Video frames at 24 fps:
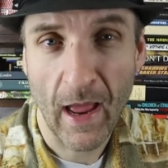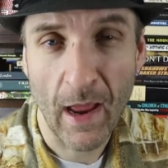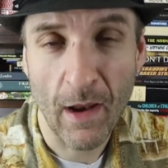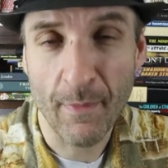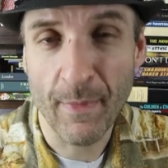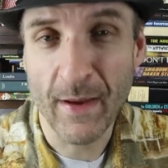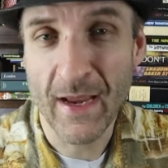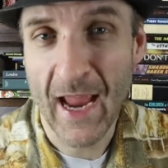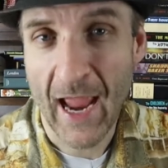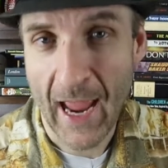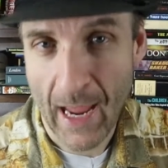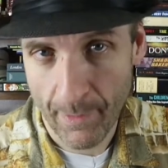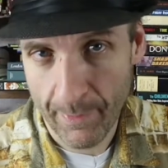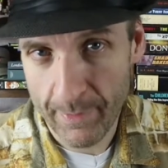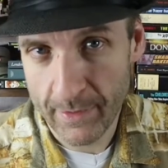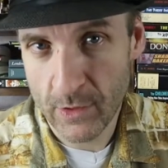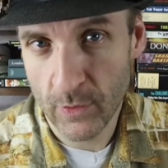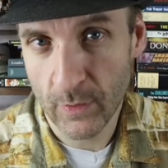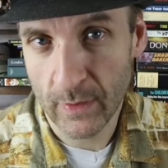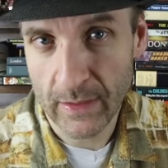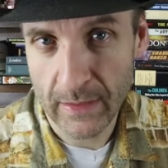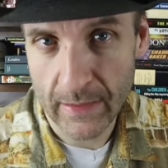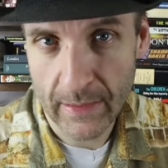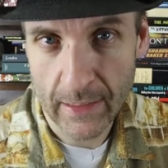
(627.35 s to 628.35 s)
I'd be happy
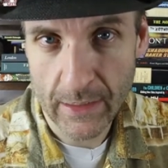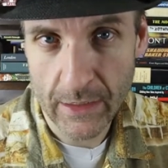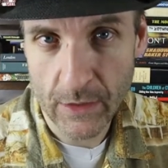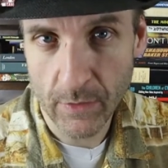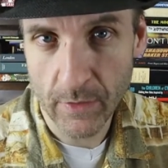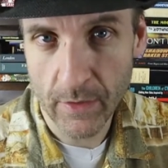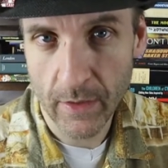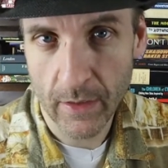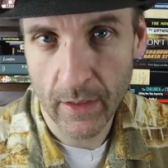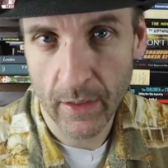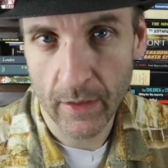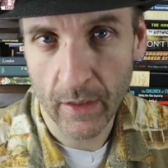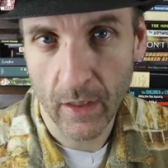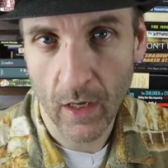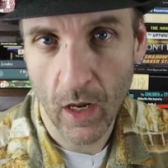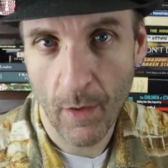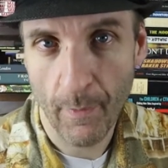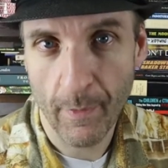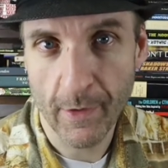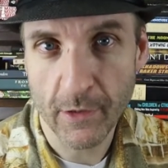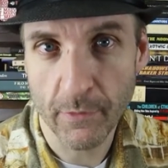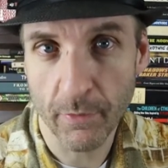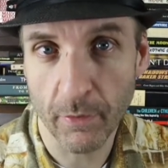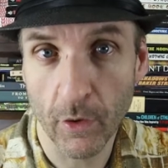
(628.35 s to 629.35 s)
to engage with it in the
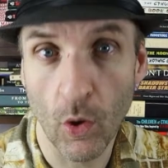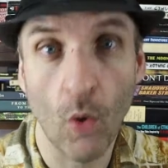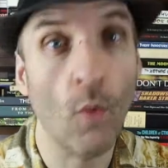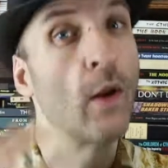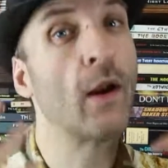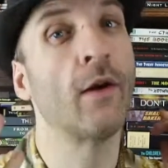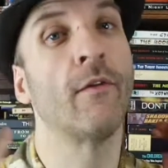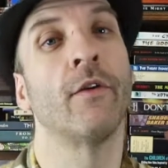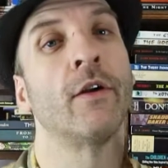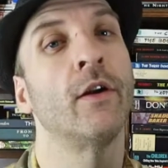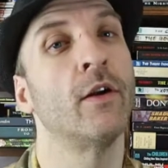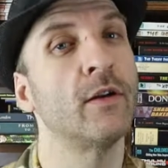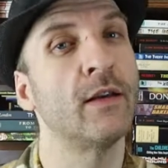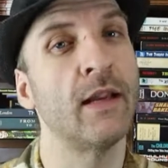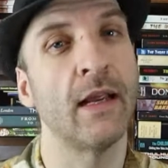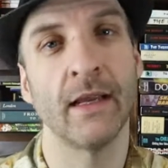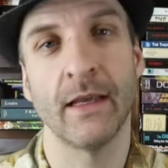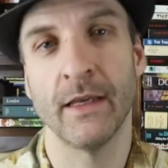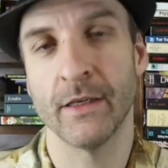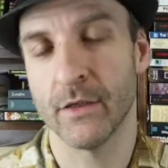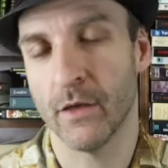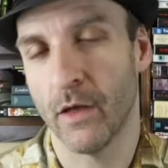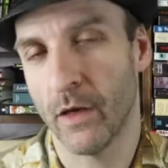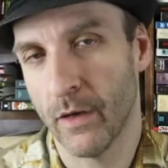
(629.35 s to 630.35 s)
comments below, whatever your
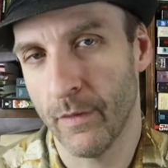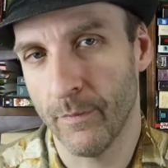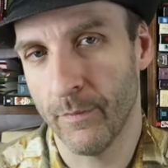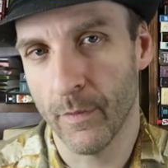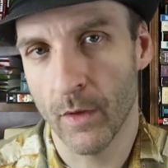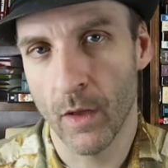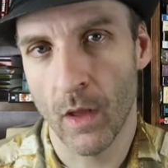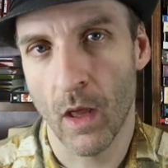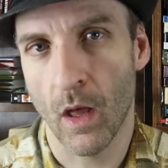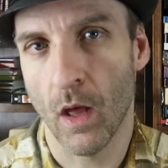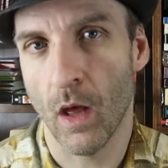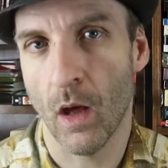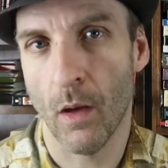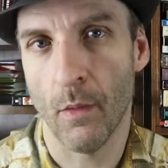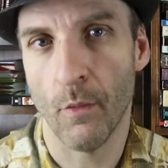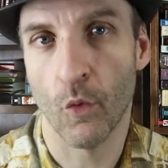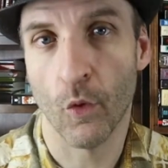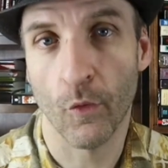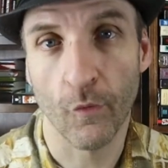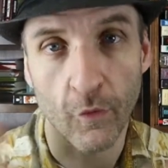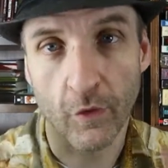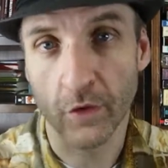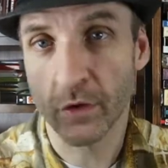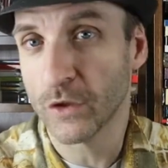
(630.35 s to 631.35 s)
take is on it, um,
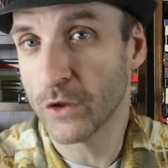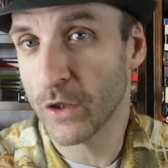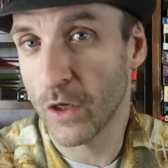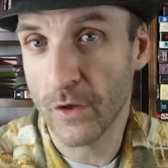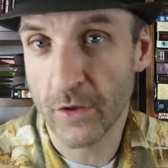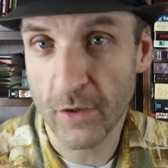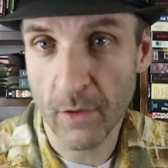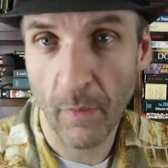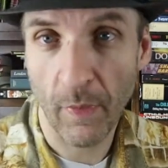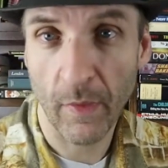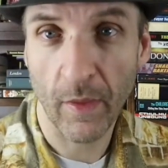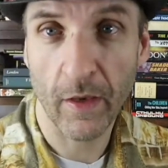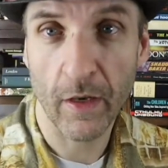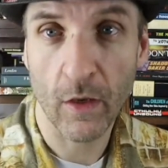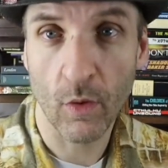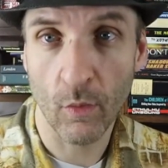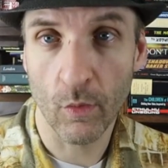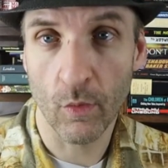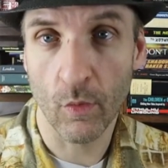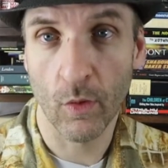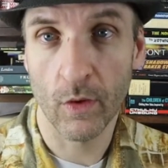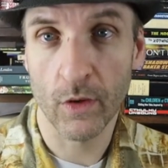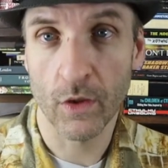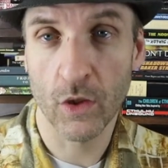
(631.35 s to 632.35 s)
or for something that you
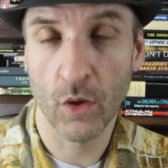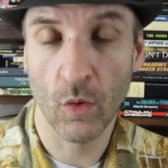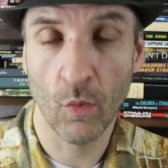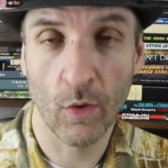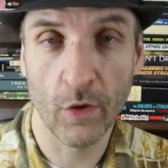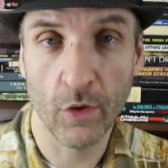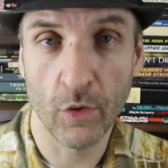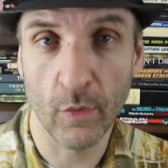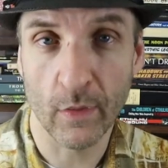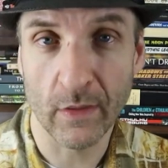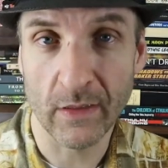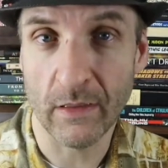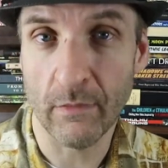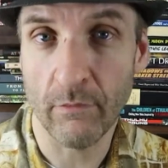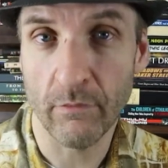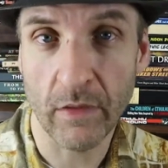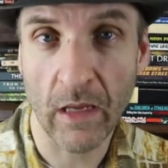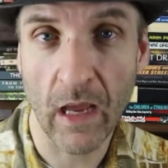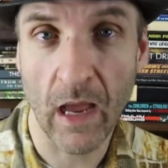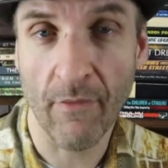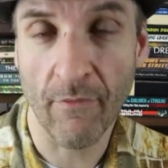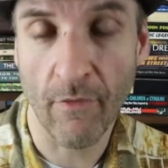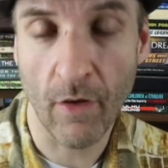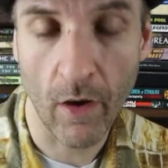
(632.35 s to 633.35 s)
want you want to do a deep
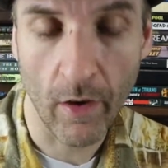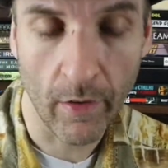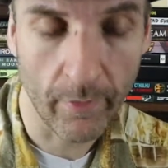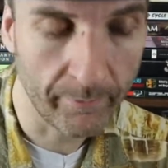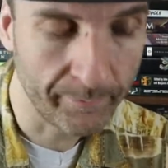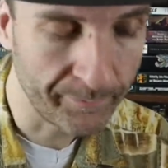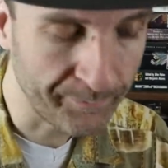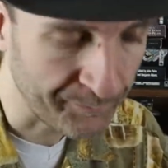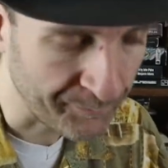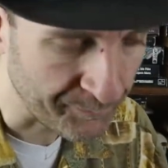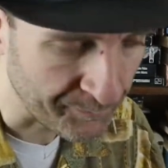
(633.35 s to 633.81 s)
dive on.